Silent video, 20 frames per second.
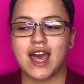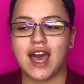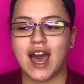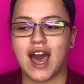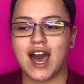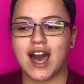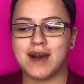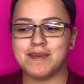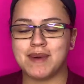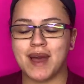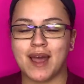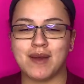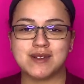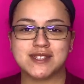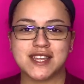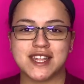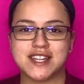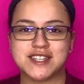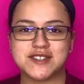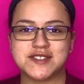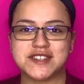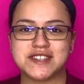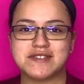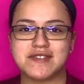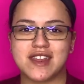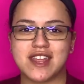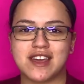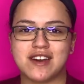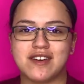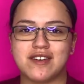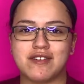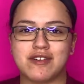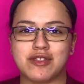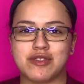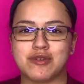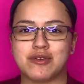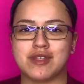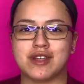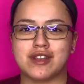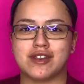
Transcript: I was going to do this video through the